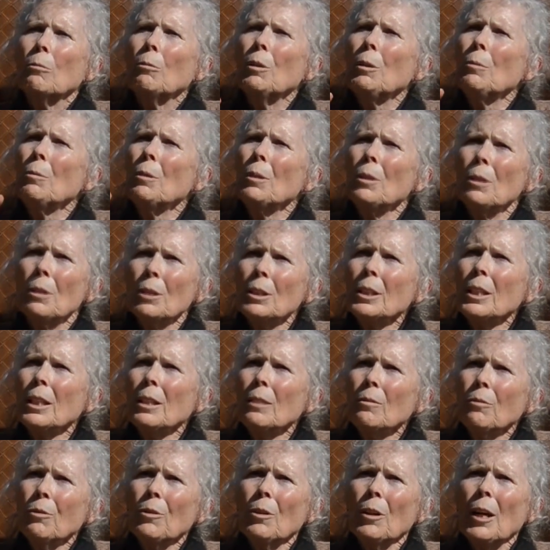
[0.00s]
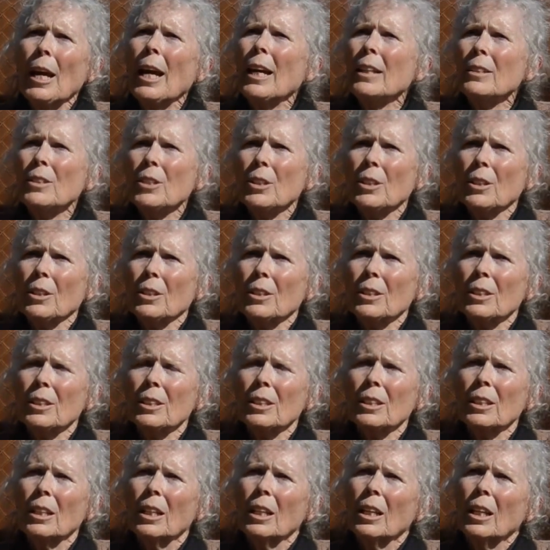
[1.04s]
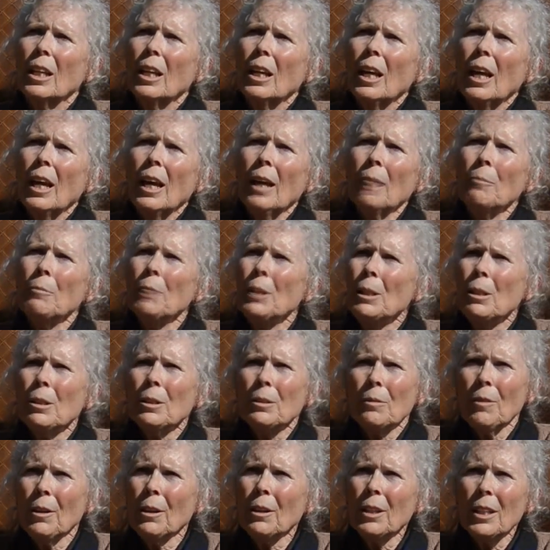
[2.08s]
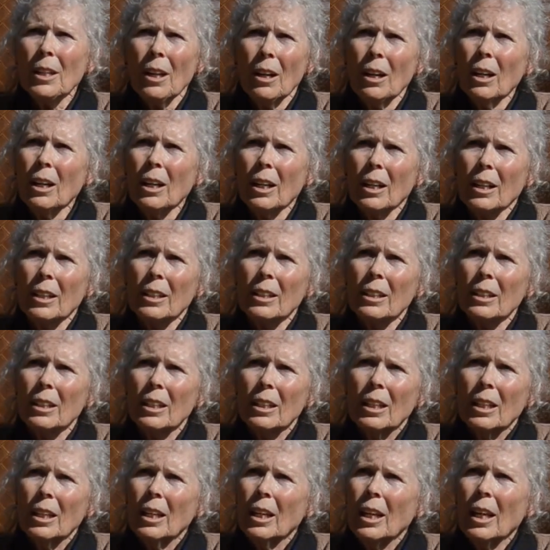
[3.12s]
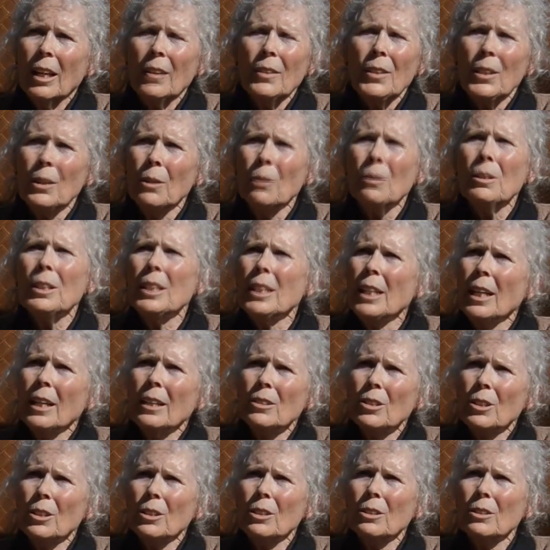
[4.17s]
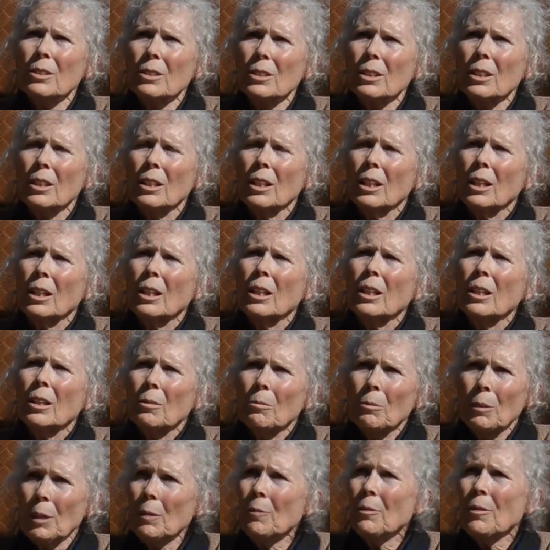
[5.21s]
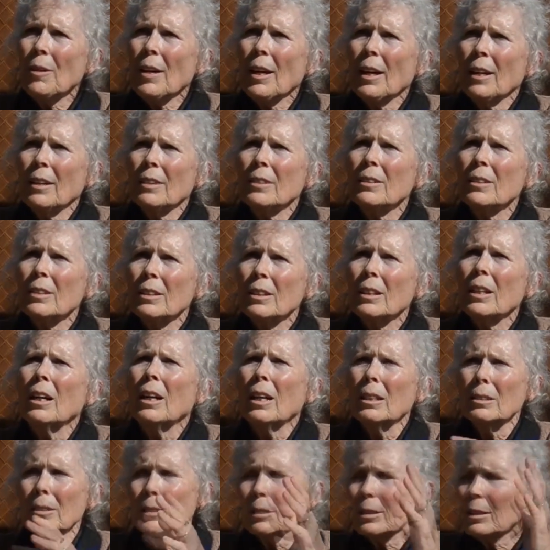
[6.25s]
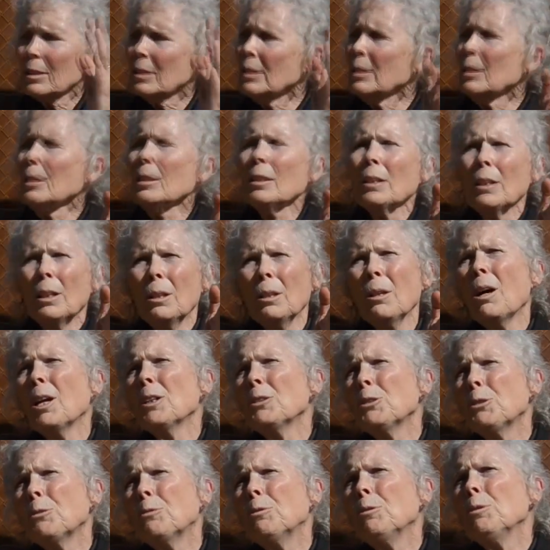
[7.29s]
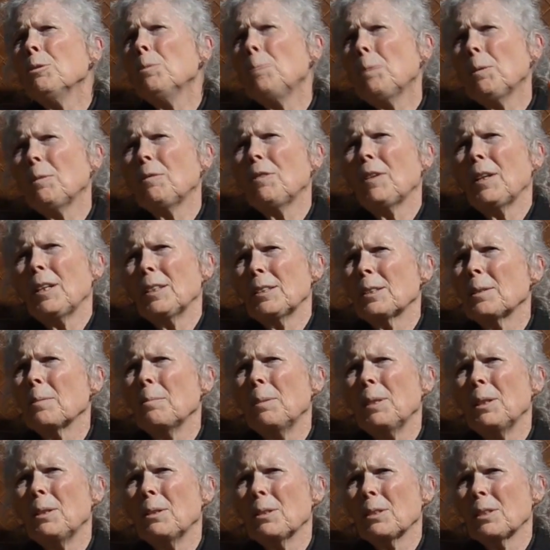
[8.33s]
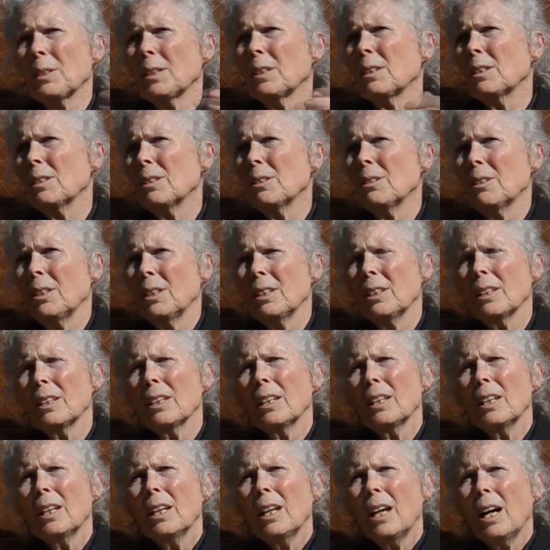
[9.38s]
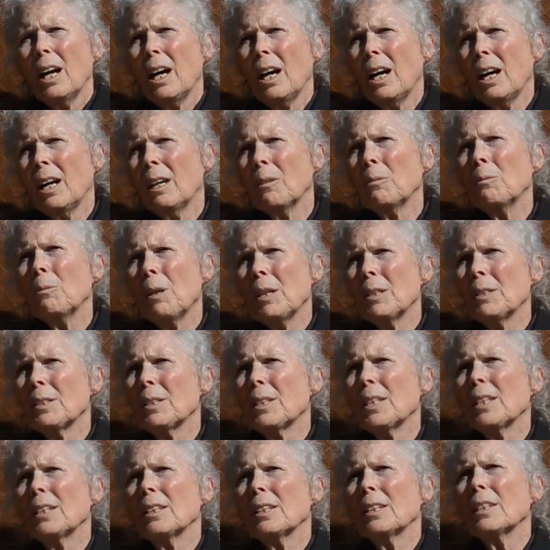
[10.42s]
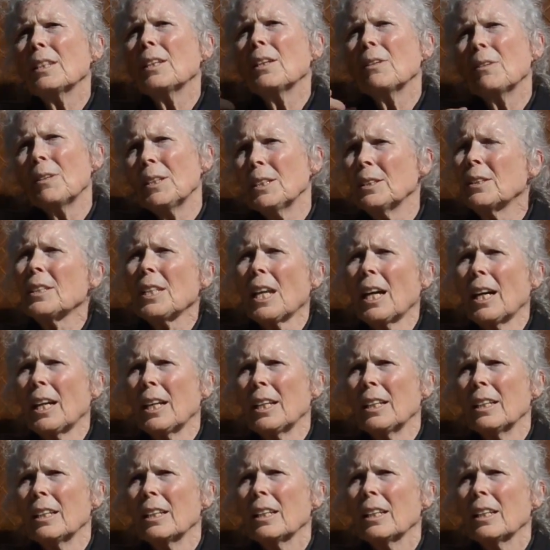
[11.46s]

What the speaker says: We were looking for answers, and we looked very hard. And the only answers we found, a large group of us, the Beatles included, was that they're inside.